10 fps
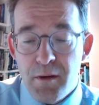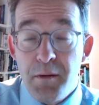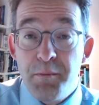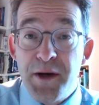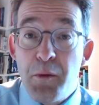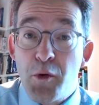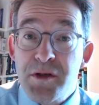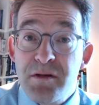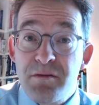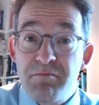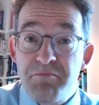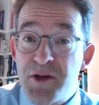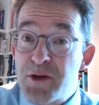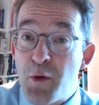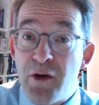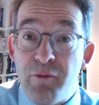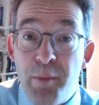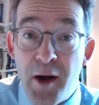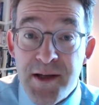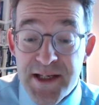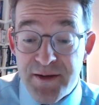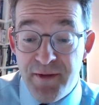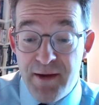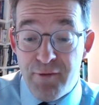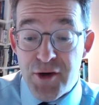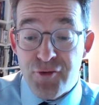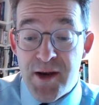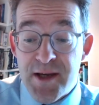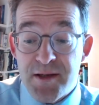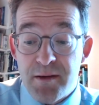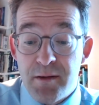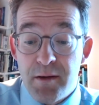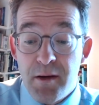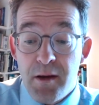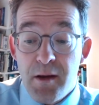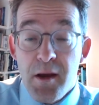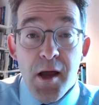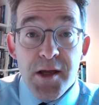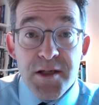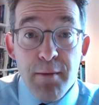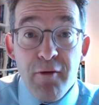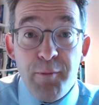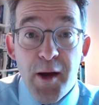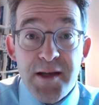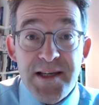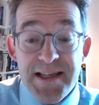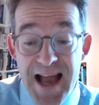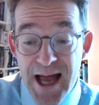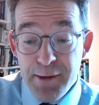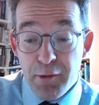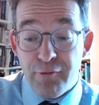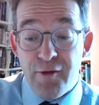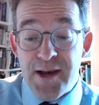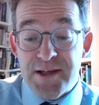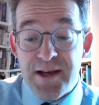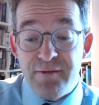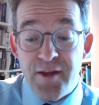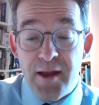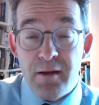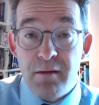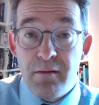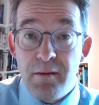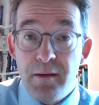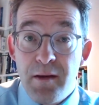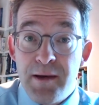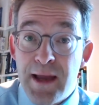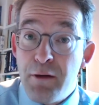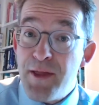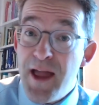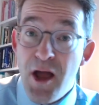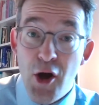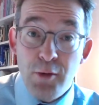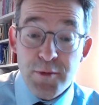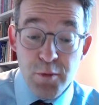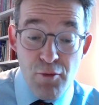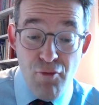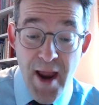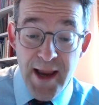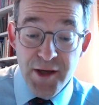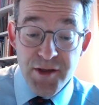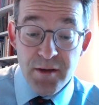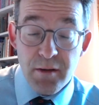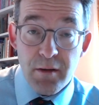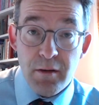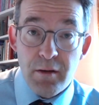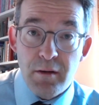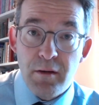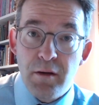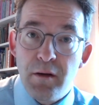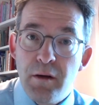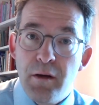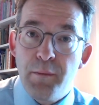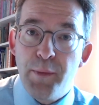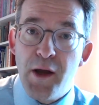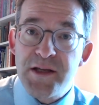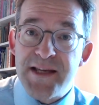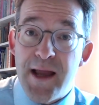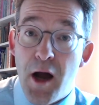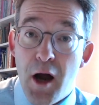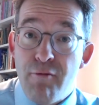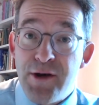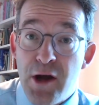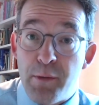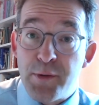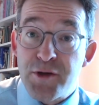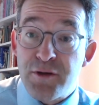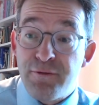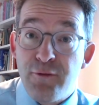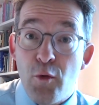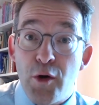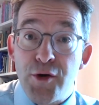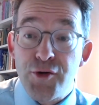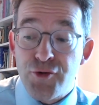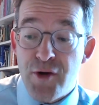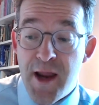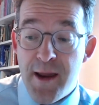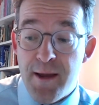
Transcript: But it wasn't just one of Percy's favourite trees. Some of Percy's animal friends lived there. Now their homes were wrecked. Percy hurried up to the fallen tree.